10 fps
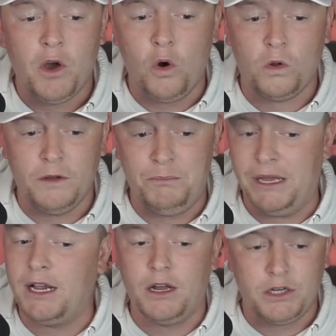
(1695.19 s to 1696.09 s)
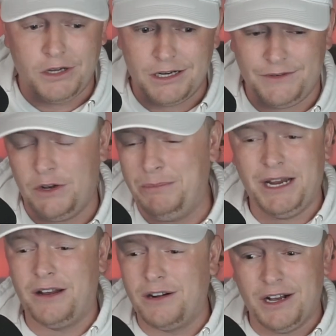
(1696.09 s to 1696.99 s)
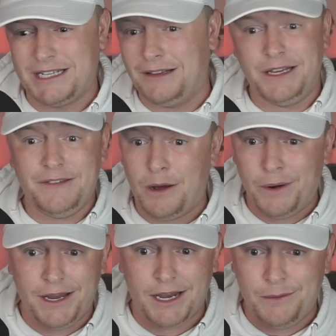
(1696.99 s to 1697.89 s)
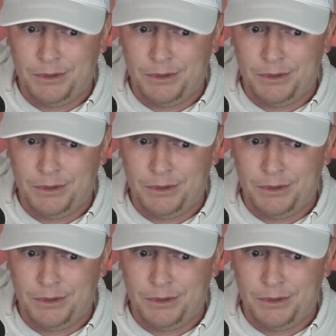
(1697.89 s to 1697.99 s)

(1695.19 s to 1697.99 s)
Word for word: Oakland big underdogs. If they're big underdogs, I lean that way again.